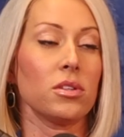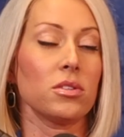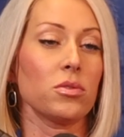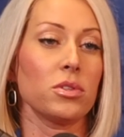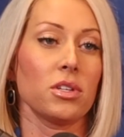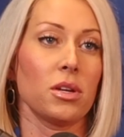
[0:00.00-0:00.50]
There's
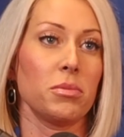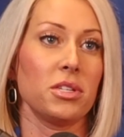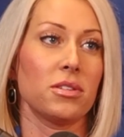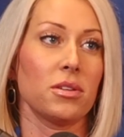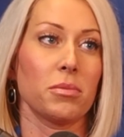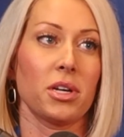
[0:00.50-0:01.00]
always got to be
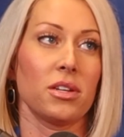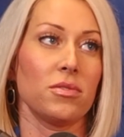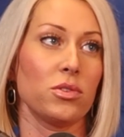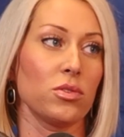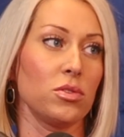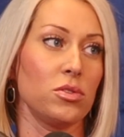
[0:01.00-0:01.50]
some kind of
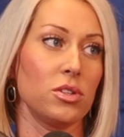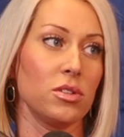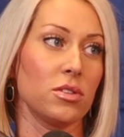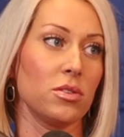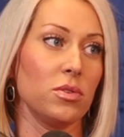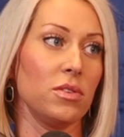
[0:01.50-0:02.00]
solution.
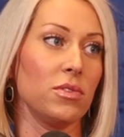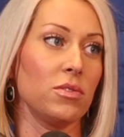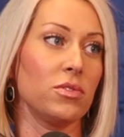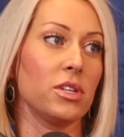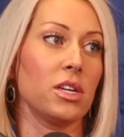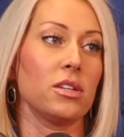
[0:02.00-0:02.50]
So even if
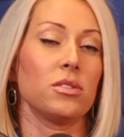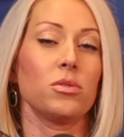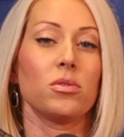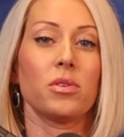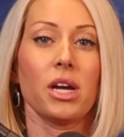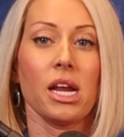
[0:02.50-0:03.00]
you can't do it
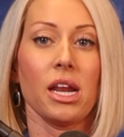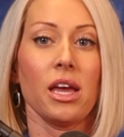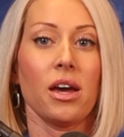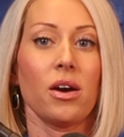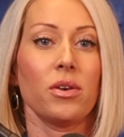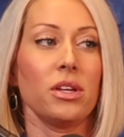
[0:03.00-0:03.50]
right
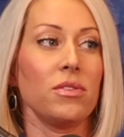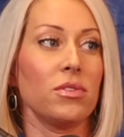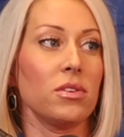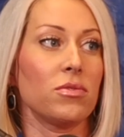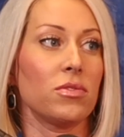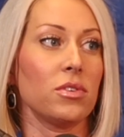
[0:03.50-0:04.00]
now, and even
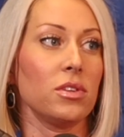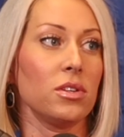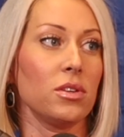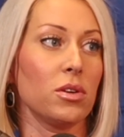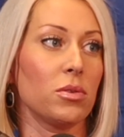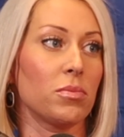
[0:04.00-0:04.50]
if,
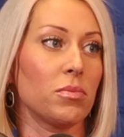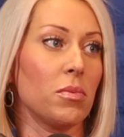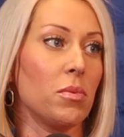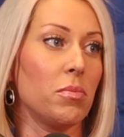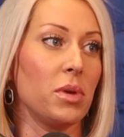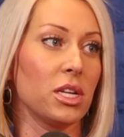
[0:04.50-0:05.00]

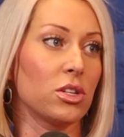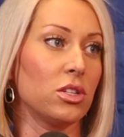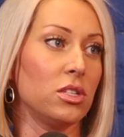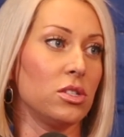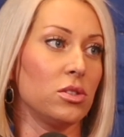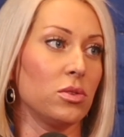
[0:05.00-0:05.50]
Ben
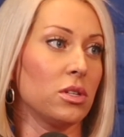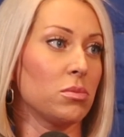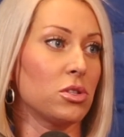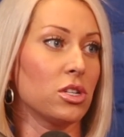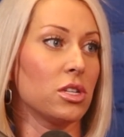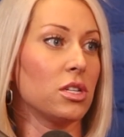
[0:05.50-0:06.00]
couldn't do it, I'm
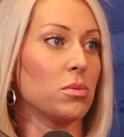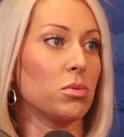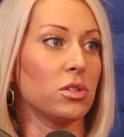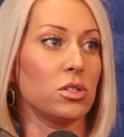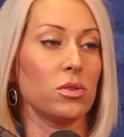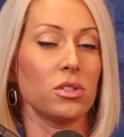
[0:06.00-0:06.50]
sure he could
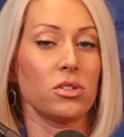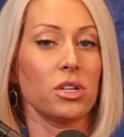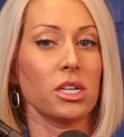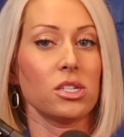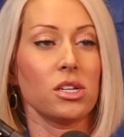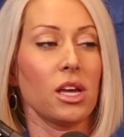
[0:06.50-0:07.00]
point you in the
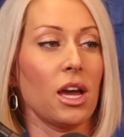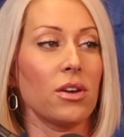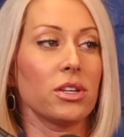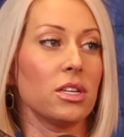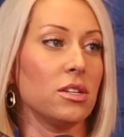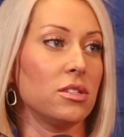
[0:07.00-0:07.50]
direction of how to
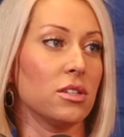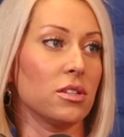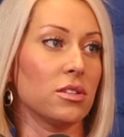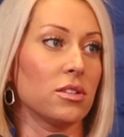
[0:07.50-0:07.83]
get it done.